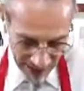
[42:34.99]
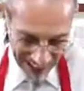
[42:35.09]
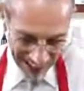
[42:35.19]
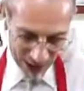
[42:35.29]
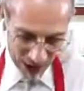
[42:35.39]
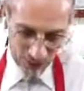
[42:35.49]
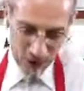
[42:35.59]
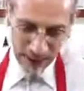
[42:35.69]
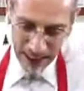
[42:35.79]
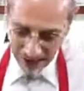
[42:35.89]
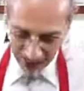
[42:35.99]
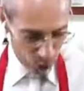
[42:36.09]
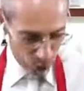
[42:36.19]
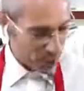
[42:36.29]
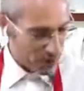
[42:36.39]
don't forget
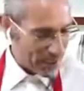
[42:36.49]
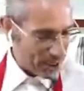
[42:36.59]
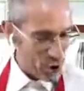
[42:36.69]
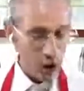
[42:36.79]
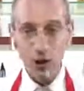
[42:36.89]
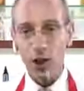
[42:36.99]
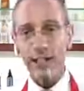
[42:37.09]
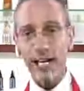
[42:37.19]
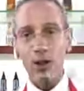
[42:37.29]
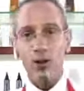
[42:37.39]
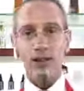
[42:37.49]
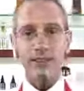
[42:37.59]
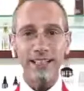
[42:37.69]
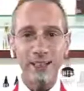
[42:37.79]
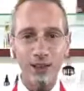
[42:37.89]
what we mentioned on our
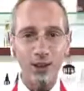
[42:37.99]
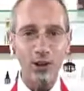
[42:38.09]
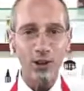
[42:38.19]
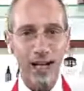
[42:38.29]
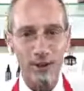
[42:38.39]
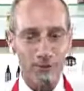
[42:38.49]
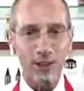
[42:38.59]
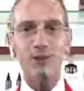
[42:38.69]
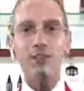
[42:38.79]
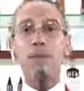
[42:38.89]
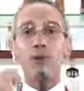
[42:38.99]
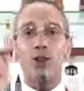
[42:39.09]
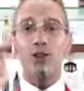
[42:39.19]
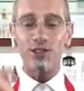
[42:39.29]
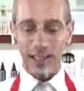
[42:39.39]
day, on first
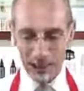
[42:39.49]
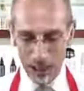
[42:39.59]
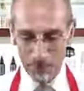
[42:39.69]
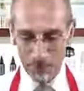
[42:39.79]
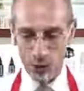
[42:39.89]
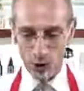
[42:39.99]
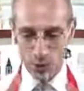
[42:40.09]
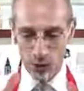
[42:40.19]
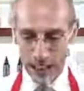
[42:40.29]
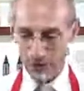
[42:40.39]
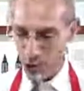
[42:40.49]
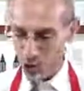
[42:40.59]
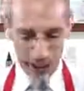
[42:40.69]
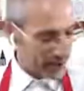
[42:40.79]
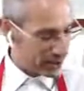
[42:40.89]
episode, second episode, we never
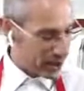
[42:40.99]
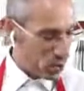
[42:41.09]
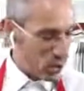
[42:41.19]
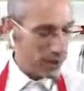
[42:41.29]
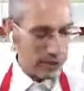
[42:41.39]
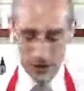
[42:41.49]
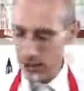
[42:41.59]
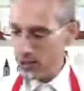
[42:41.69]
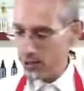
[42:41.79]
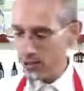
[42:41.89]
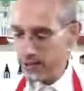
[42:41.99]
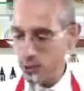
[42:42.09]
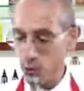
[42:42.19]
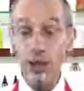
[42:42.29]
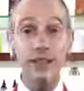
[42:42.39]
shake when is
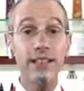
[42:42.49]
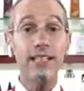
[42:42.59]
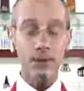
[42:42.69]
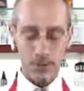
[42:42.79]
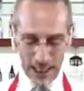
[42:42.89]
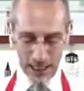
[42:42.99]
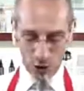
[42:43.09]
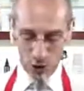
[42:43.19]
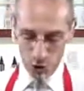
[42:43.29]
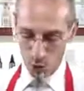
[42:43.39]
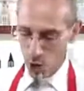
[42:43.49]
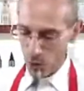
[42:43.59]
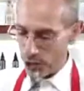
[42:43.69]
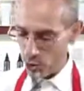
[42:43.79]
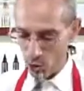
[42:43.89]
with the carbonation. So what we
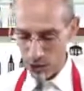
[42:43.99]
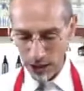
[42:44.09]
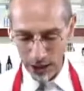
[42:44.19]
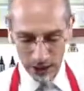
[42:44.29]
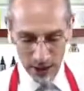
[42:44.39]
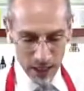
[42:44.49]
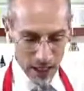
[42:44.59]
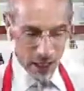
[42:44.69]
do here, I